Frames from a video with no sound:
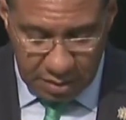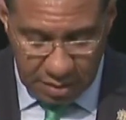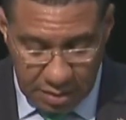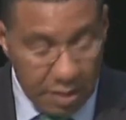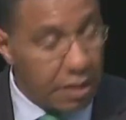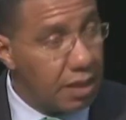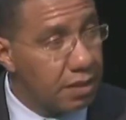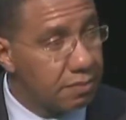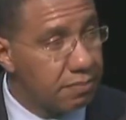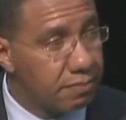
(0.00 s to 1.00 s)
Indeed,
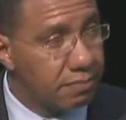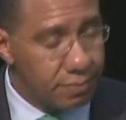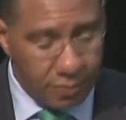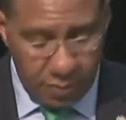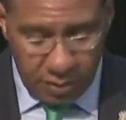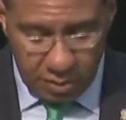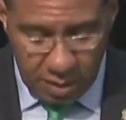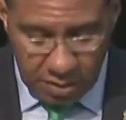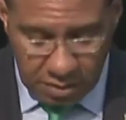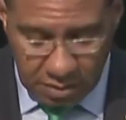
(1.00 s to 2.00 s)

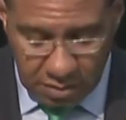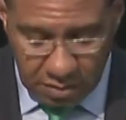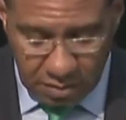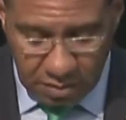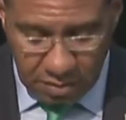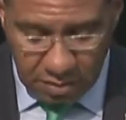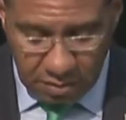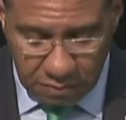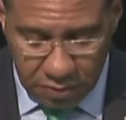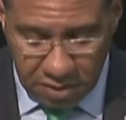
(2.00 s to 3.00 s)
this
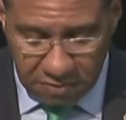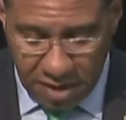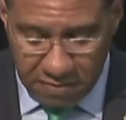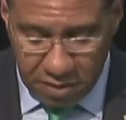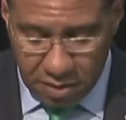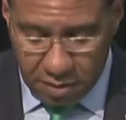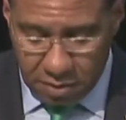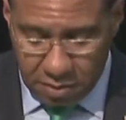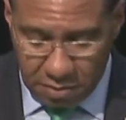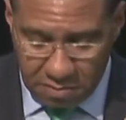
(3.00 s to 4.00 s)

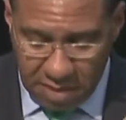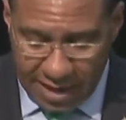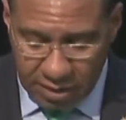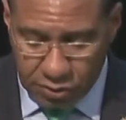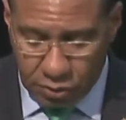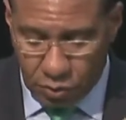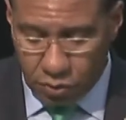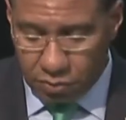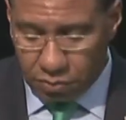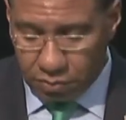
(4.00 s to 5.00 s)
45-year milestone
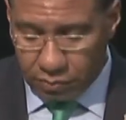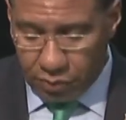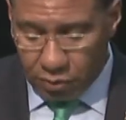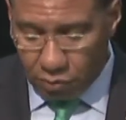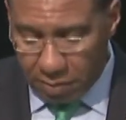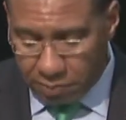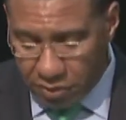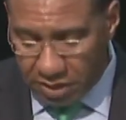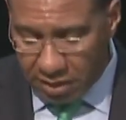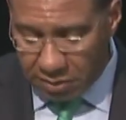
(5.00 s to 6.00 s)

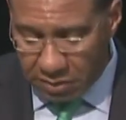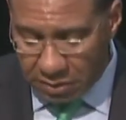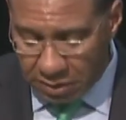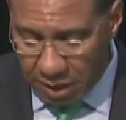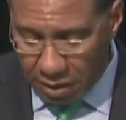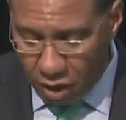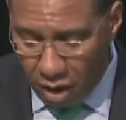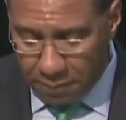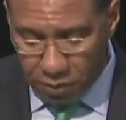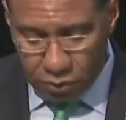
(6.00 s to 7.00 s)
represents an
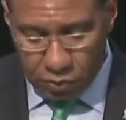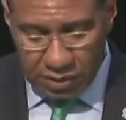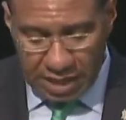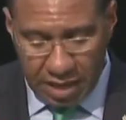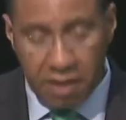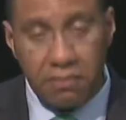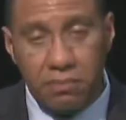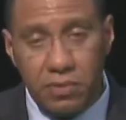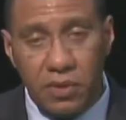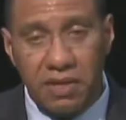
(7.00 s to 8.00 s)
opportune time
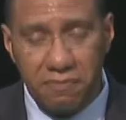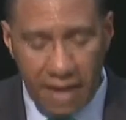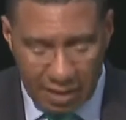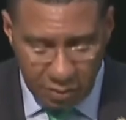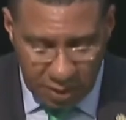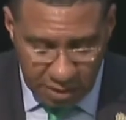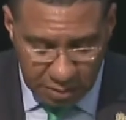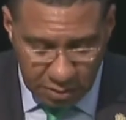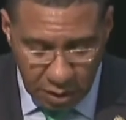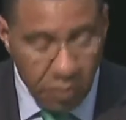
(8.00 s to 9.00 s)
to evaluate
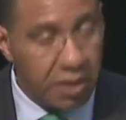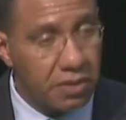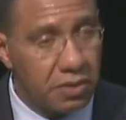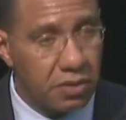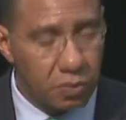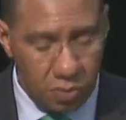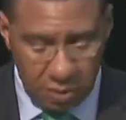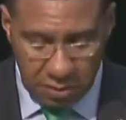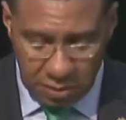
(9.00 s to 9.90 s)
our institutions.